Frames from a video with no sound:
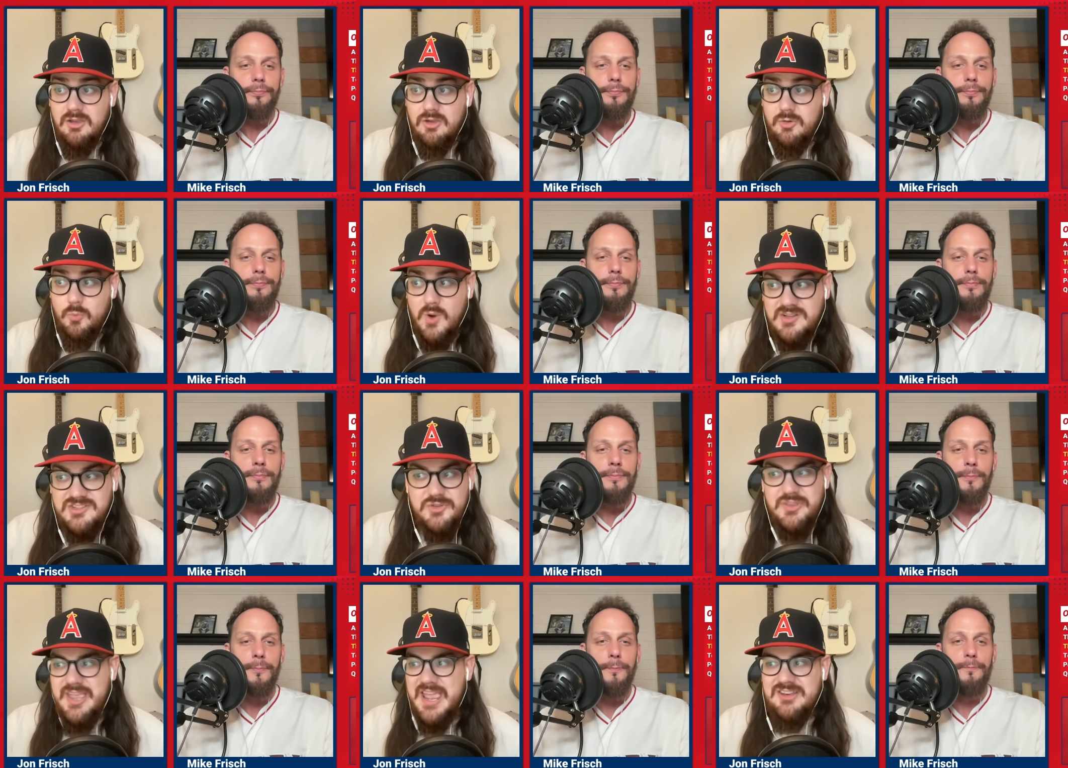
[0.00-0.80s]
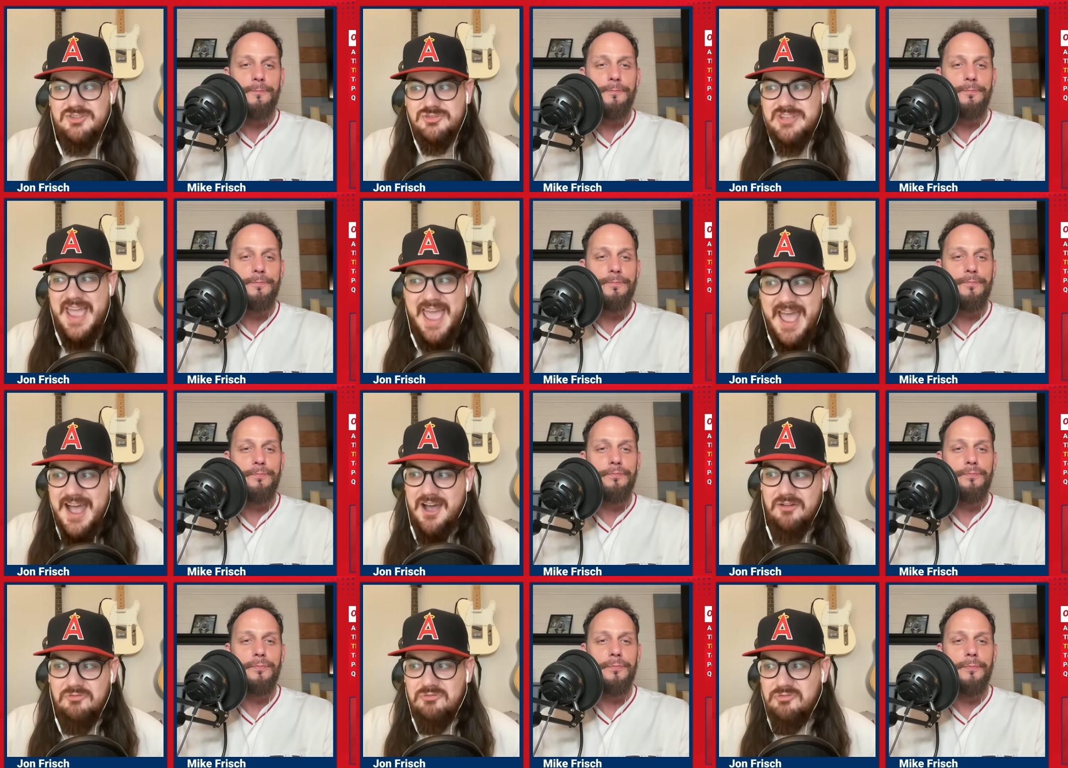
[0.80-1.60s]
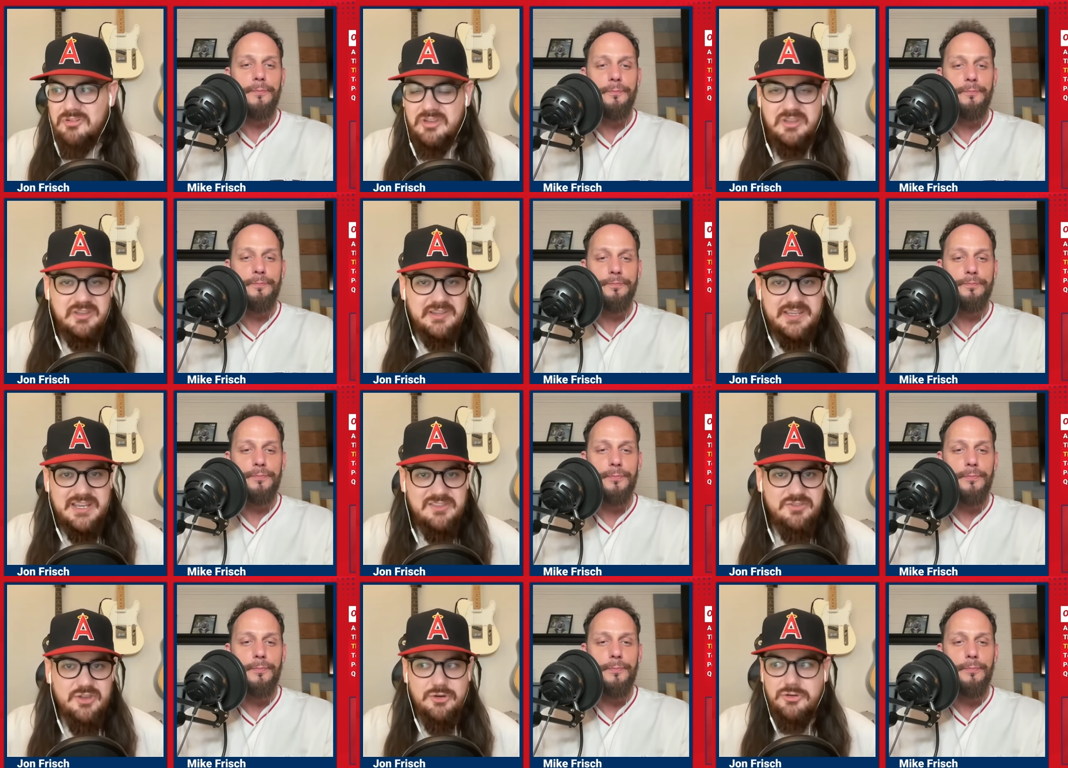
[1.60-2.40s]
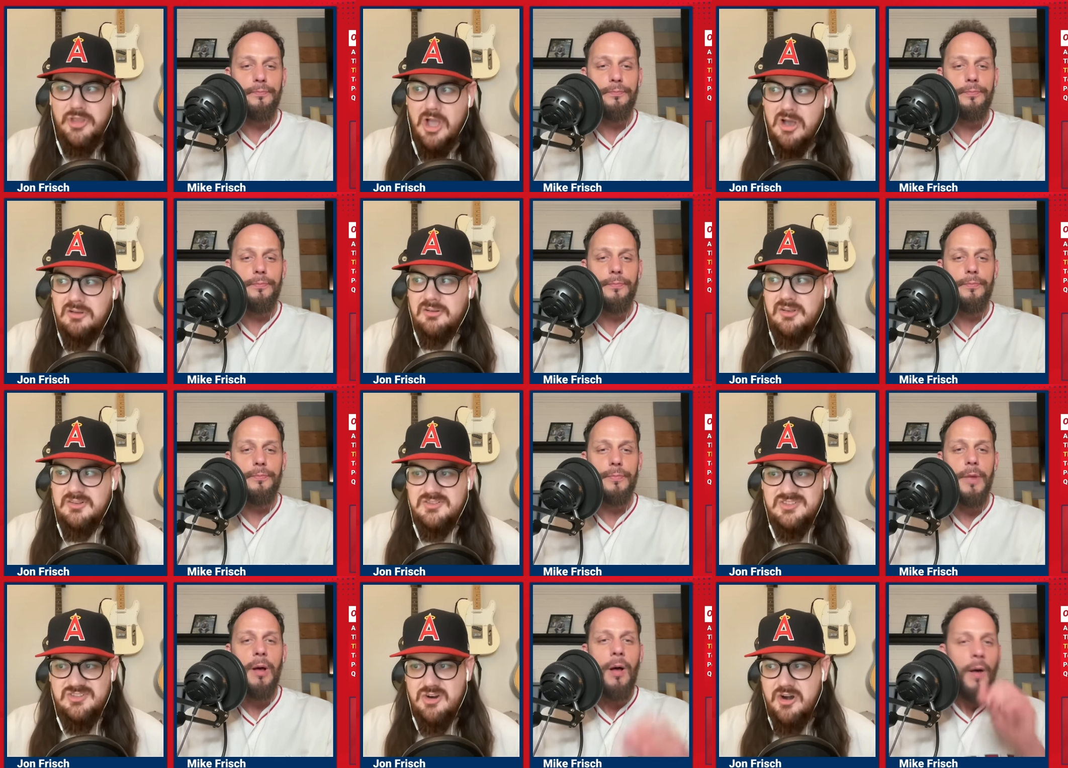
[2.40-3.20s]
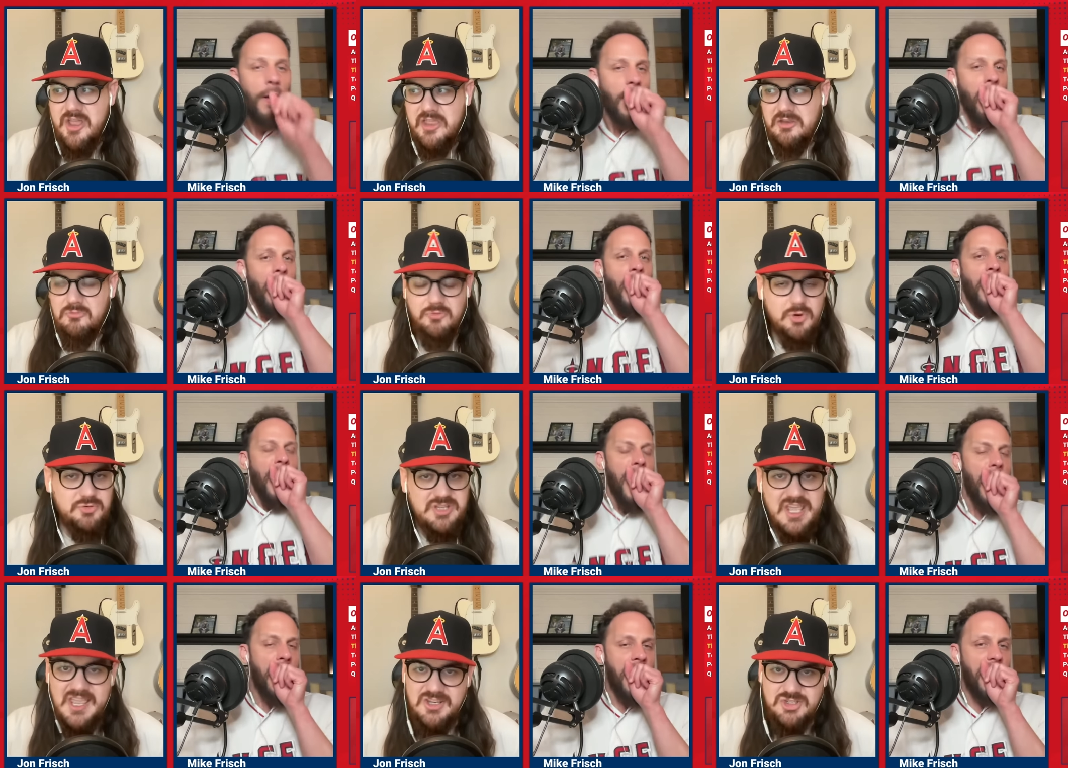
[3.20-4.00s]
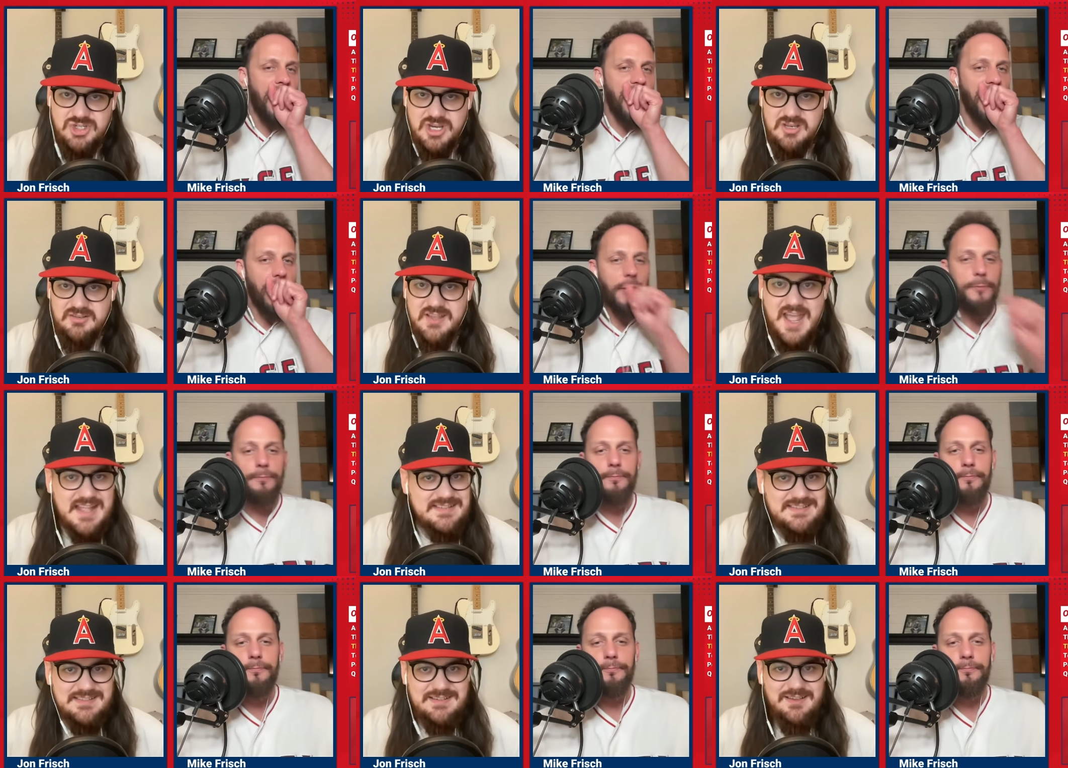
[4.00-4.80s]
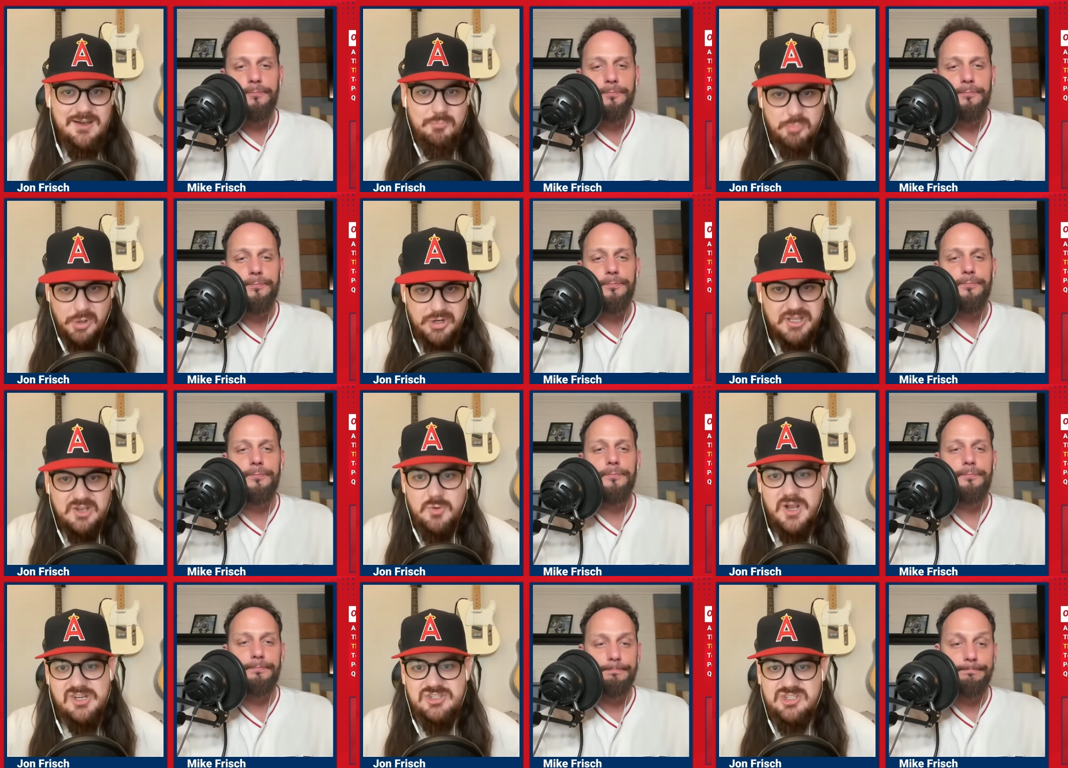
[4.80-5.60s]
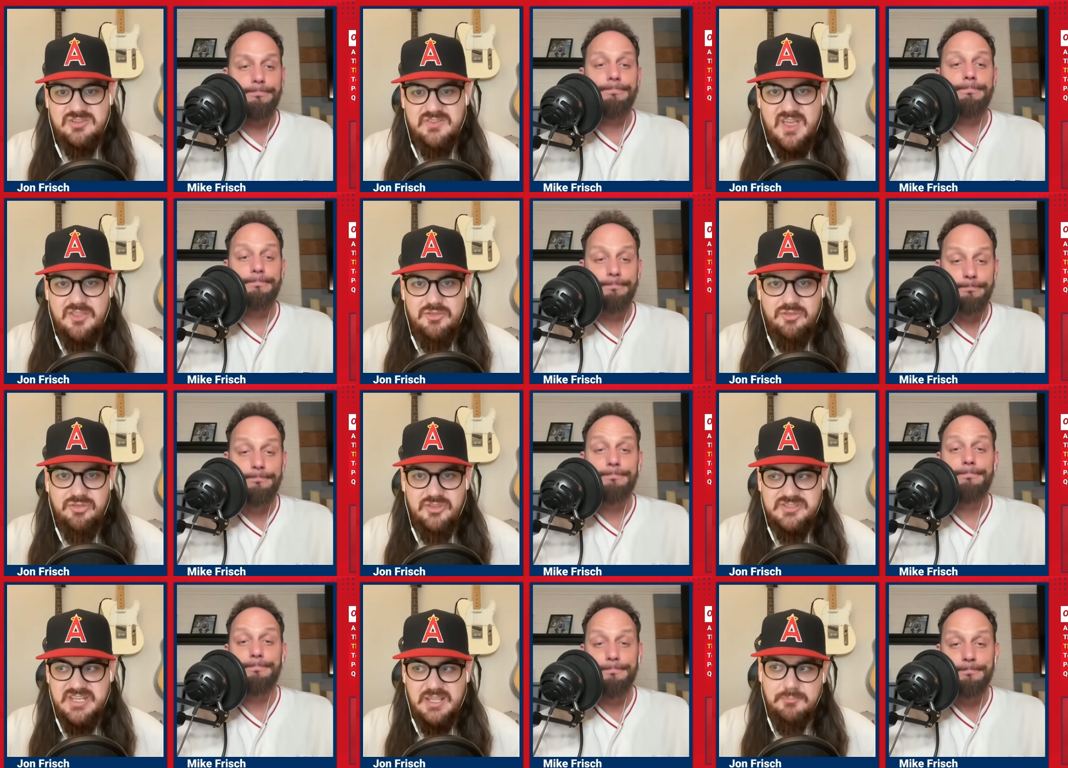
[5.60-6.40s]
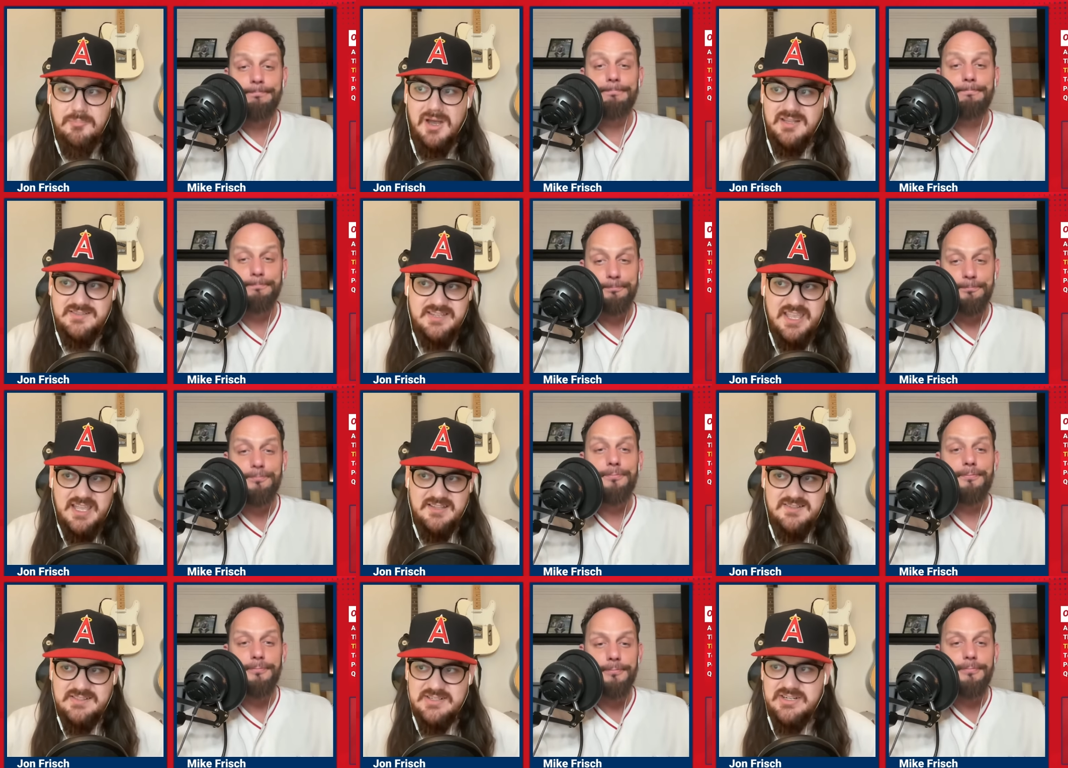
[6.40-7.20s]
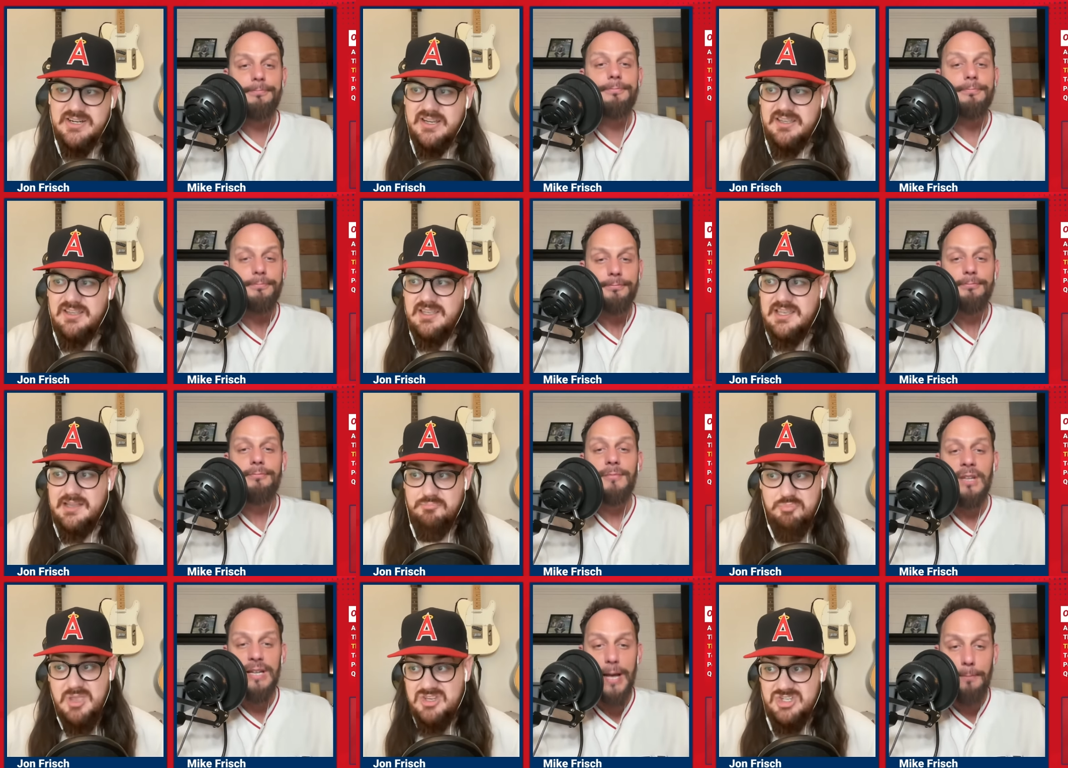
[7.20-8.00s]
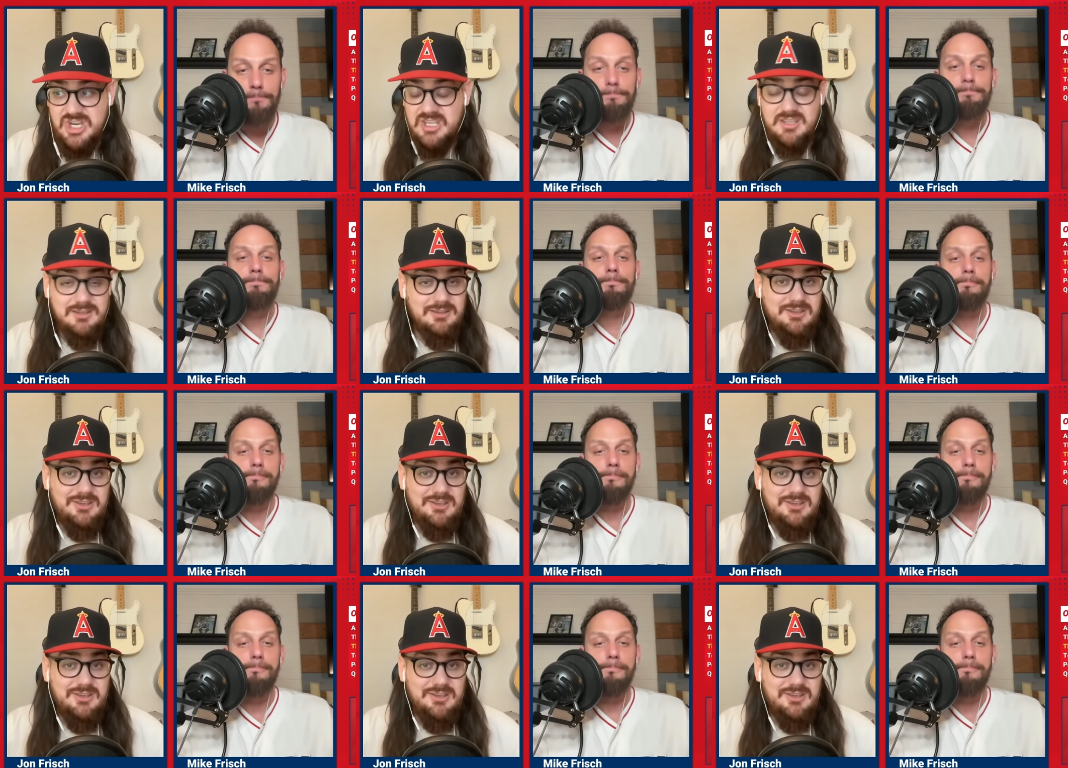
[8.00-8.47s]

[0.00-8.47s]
Speaker 1: What do the Angels have in their young starting rotation? That's a burning question that the team must answer. Uh, pitching yep.